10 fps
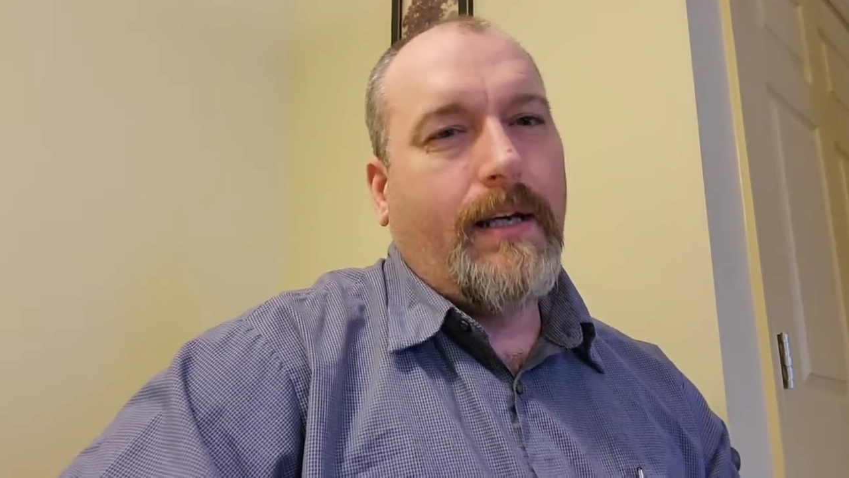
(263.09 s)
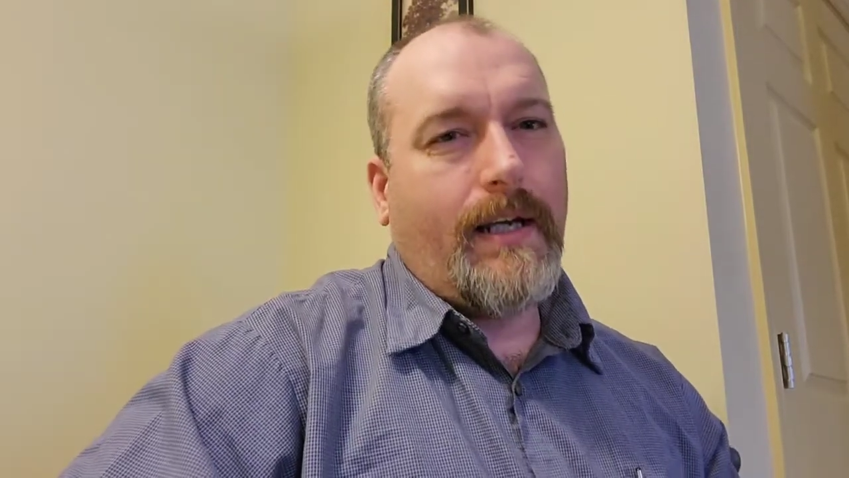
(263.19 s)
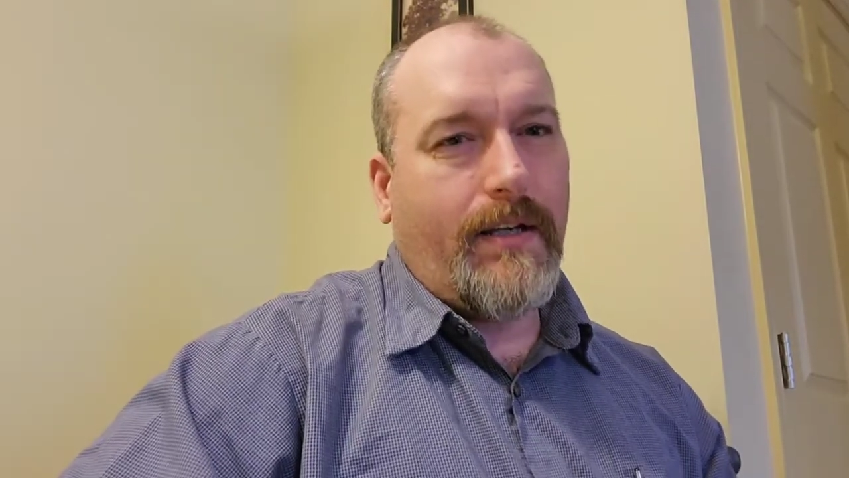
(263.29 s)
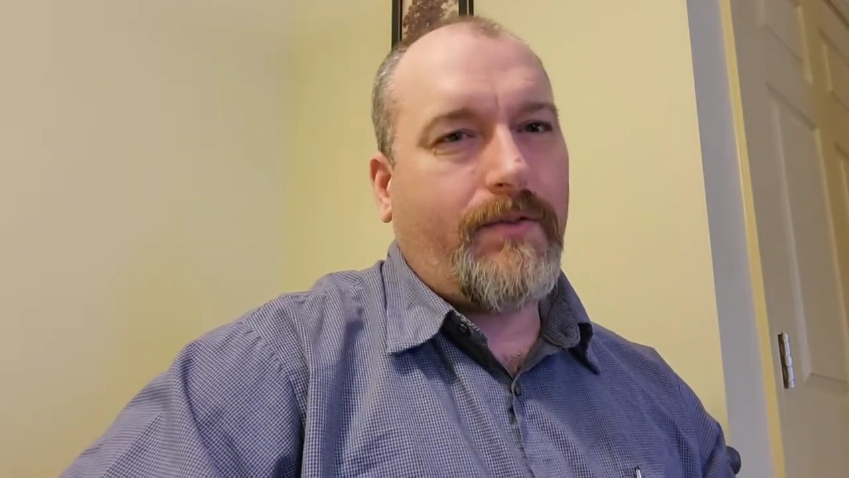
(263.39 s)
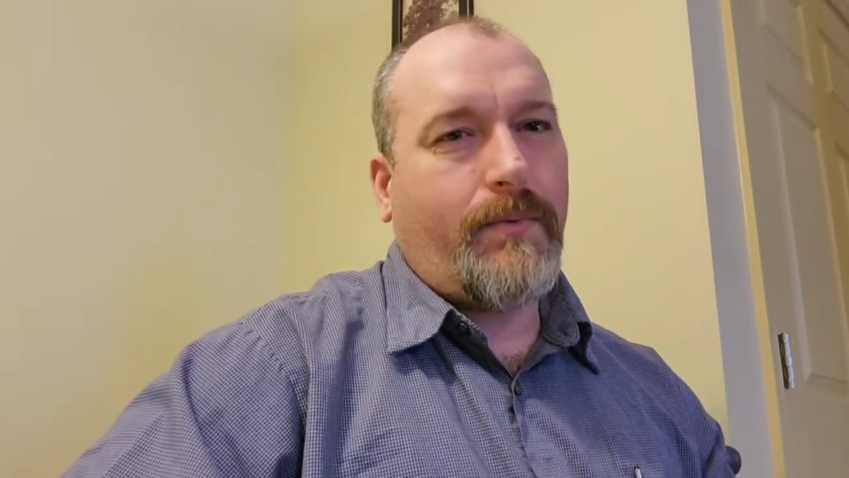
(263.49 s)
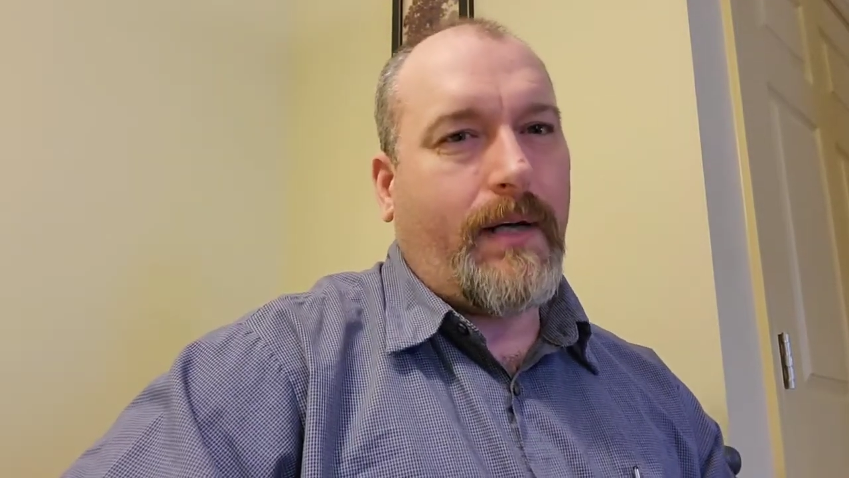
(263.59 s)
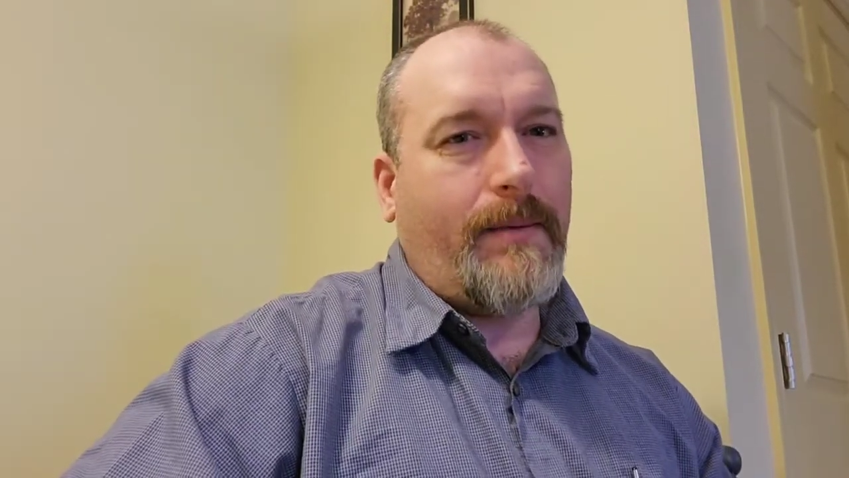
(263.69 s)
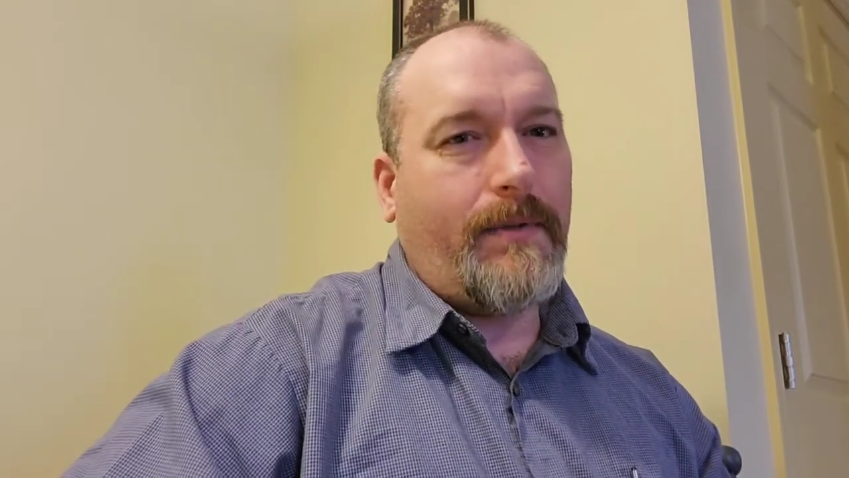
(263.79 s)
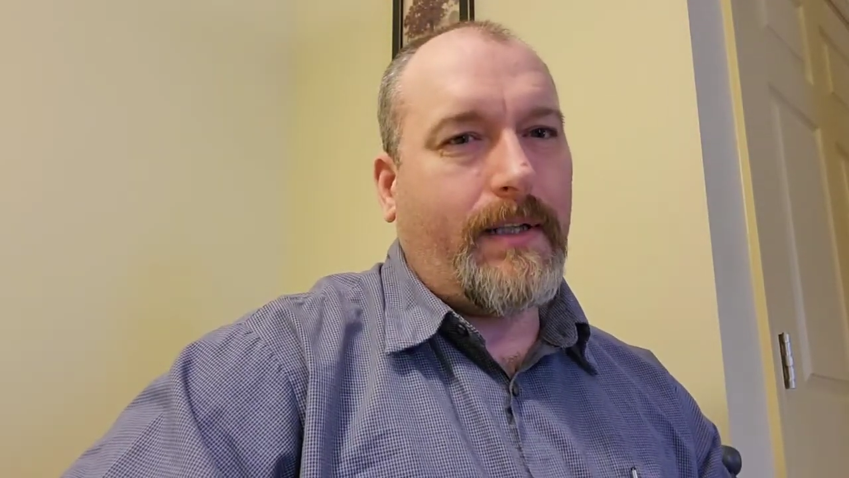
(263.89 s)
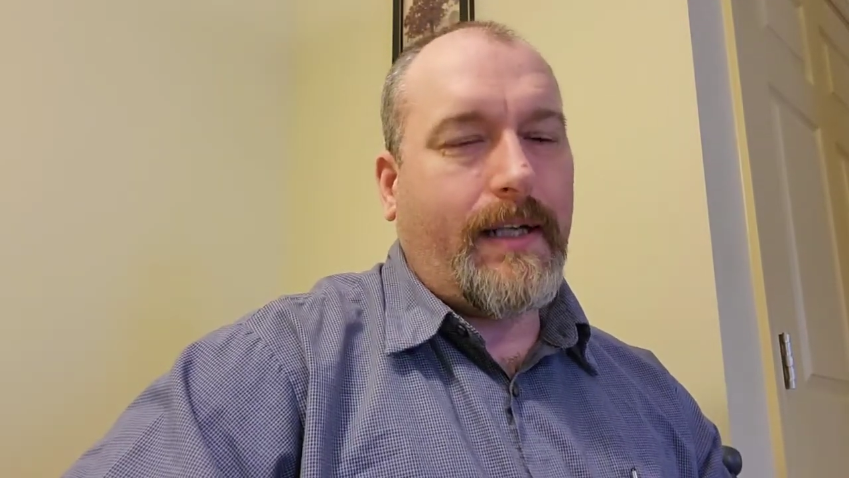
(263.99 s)
Here's where
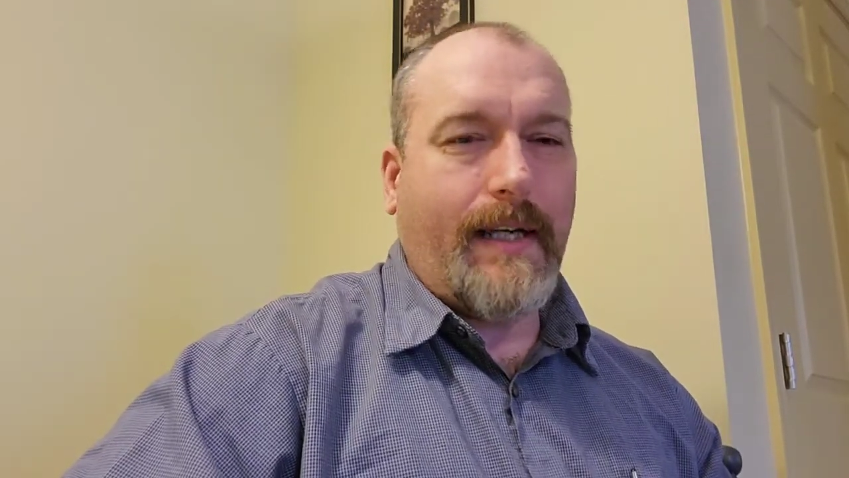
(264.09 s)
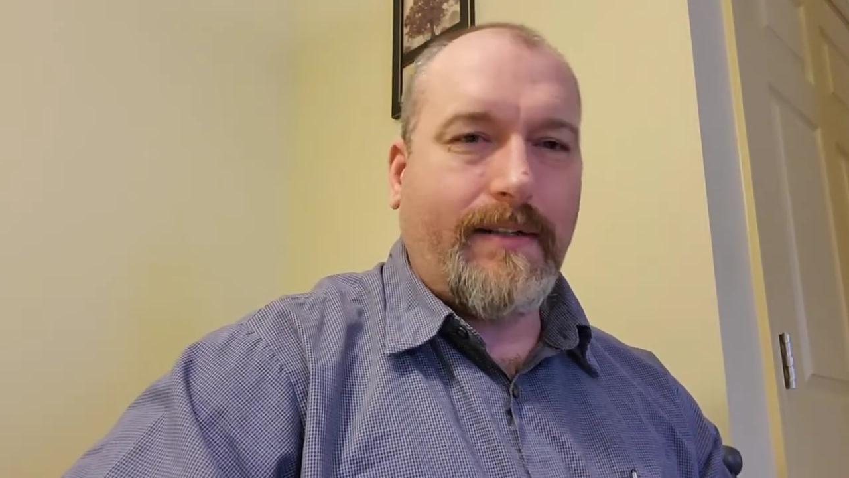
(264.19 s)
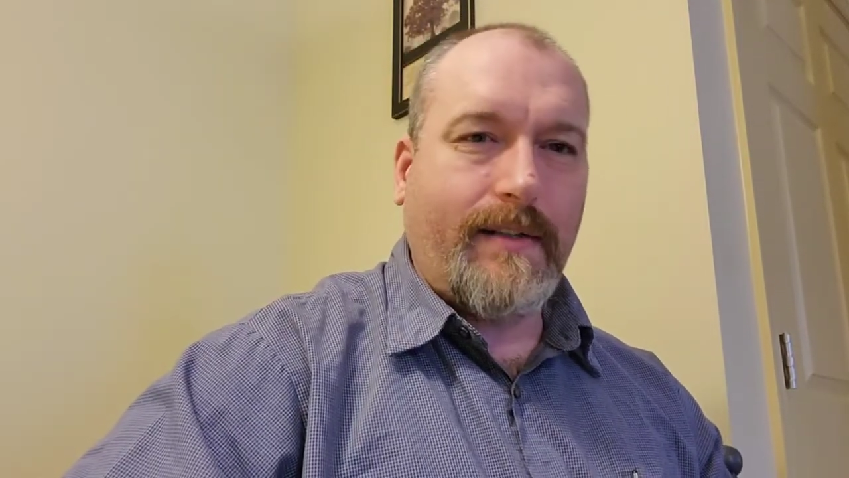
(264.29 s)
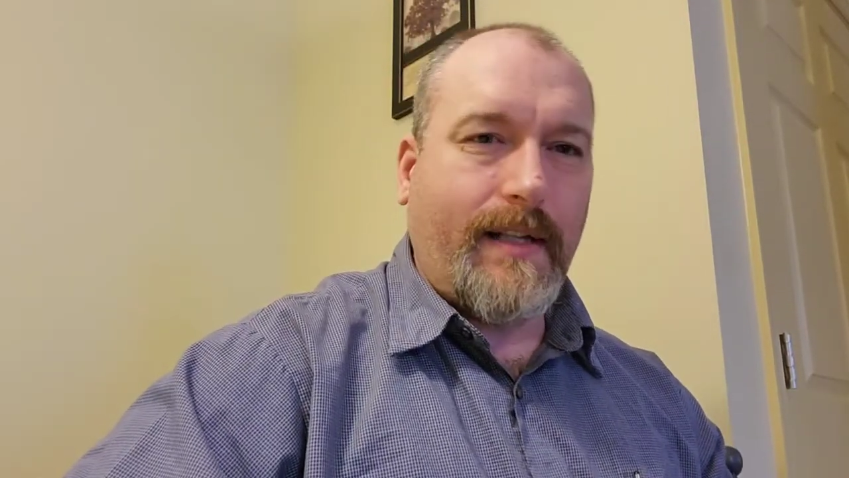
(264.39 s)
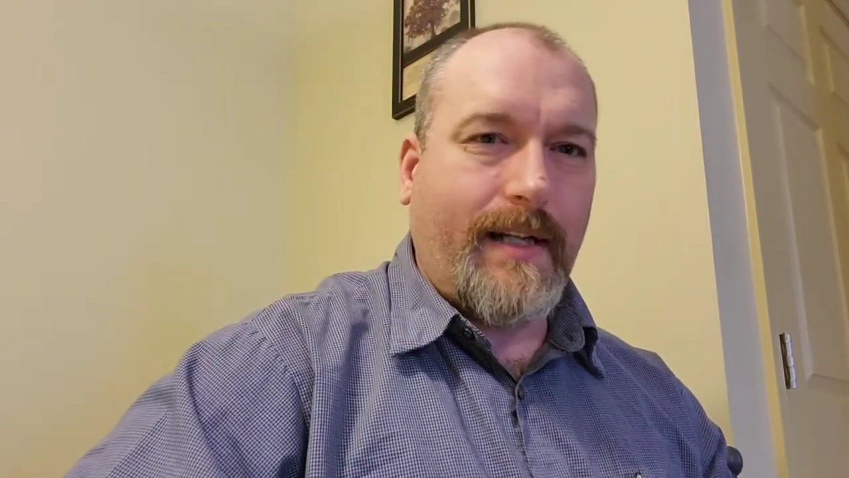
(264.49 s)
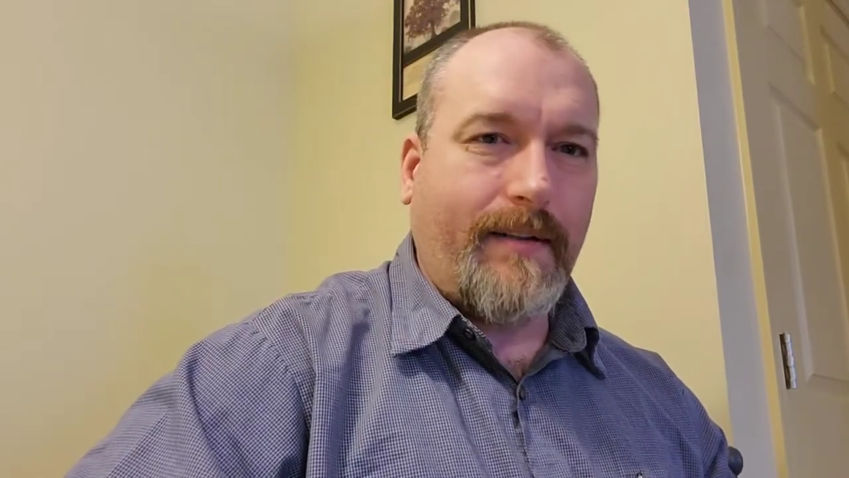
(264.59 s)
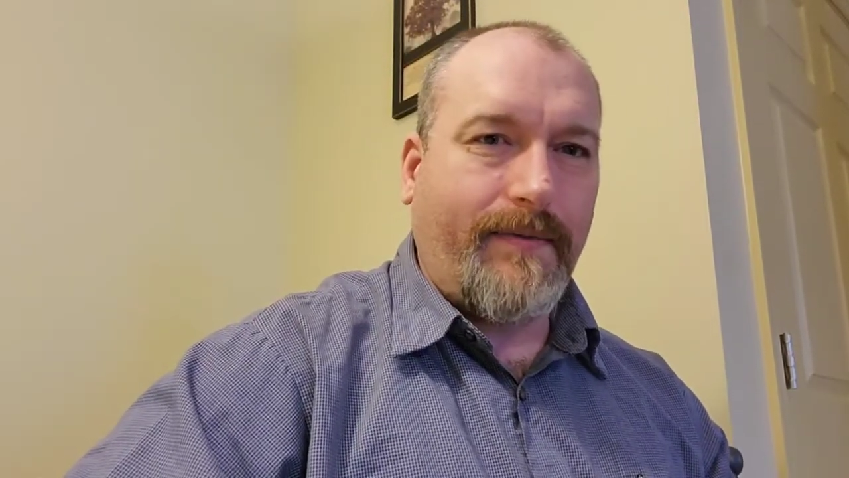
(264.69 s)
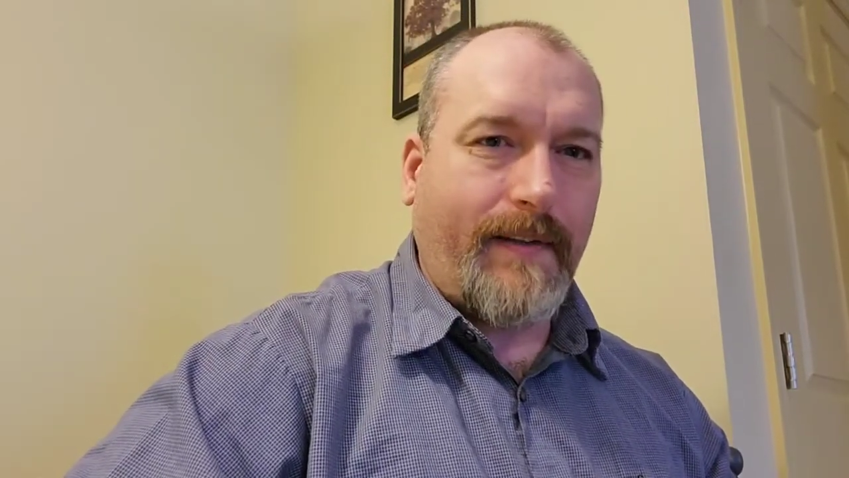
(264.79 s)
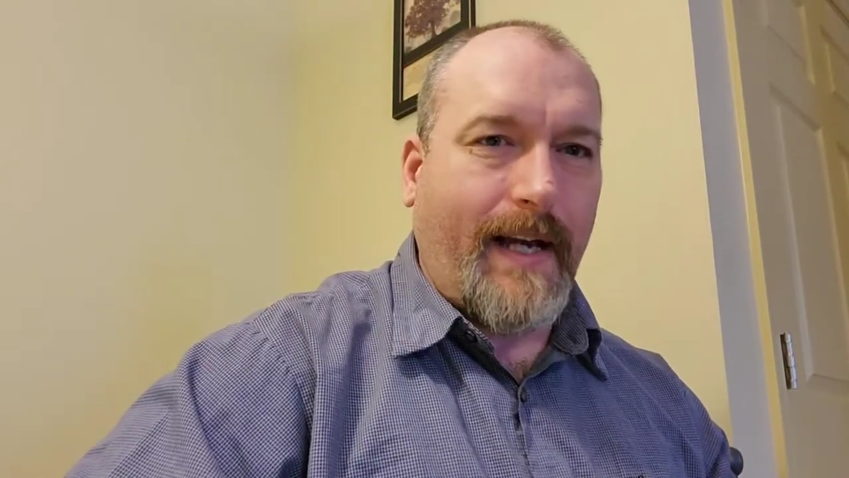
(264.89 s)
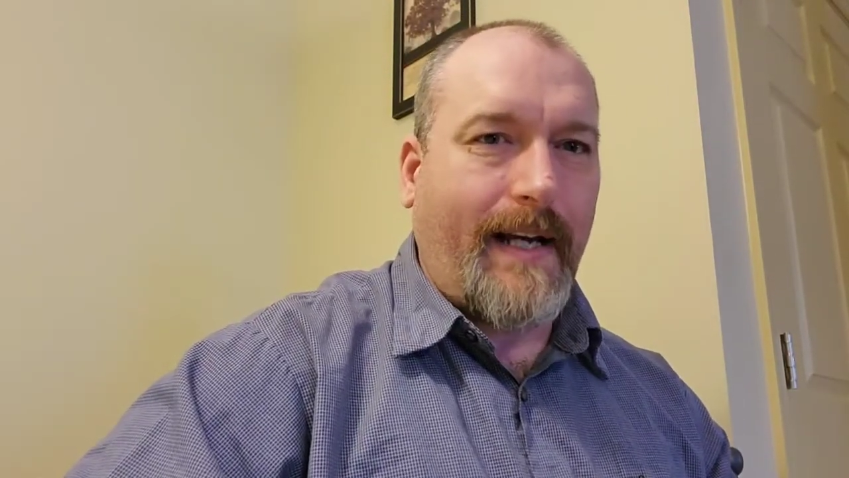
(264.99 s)
I'm going to catch a lot of
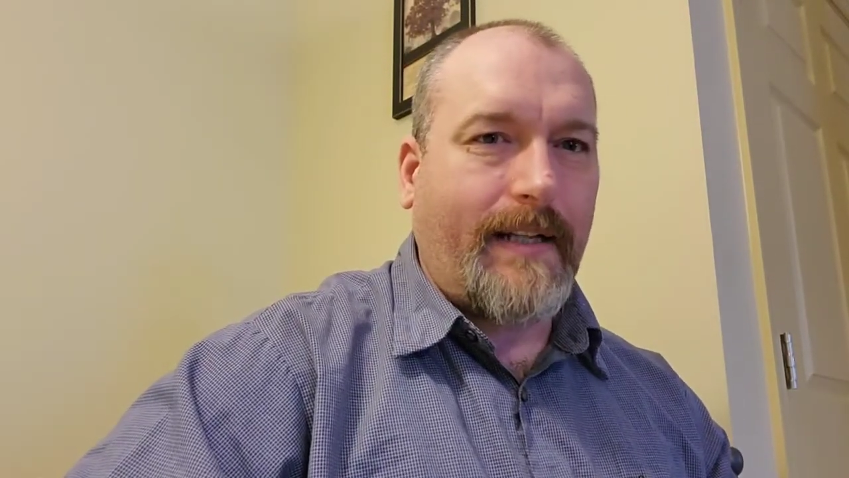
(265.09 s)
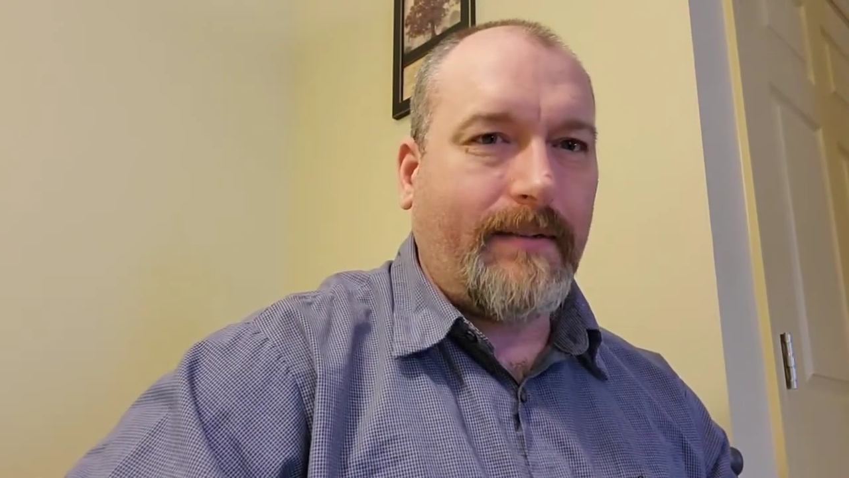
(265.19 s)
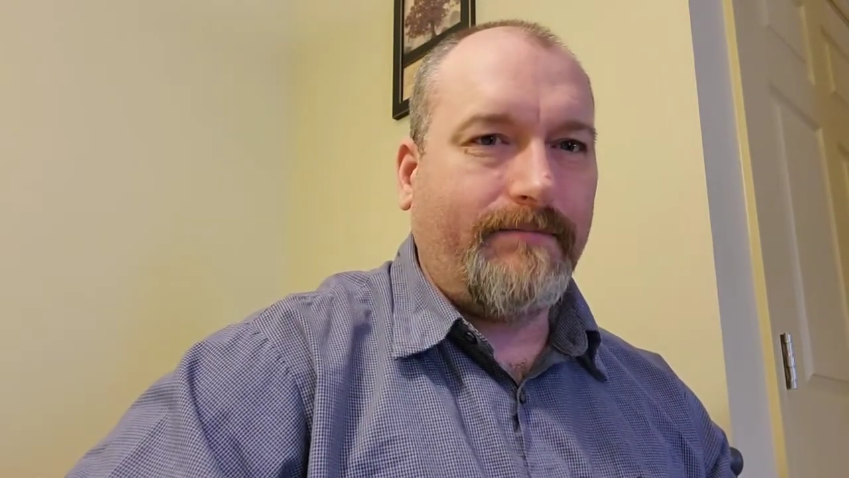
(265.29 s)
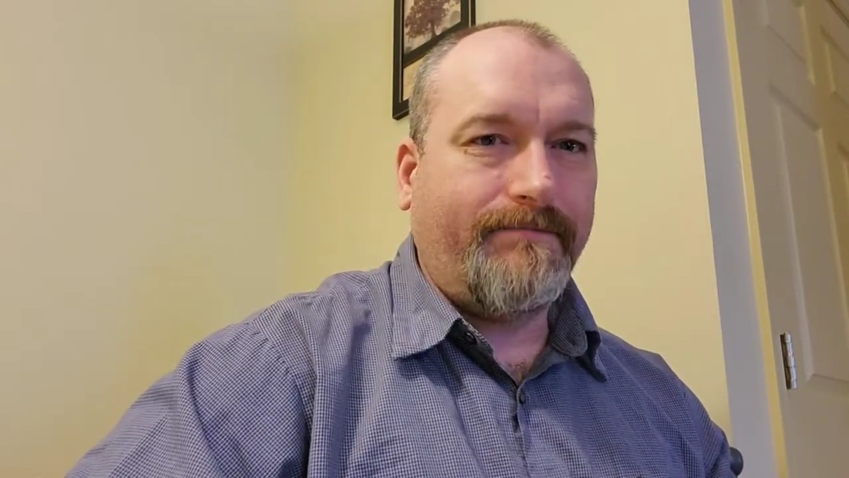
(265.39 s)
flack.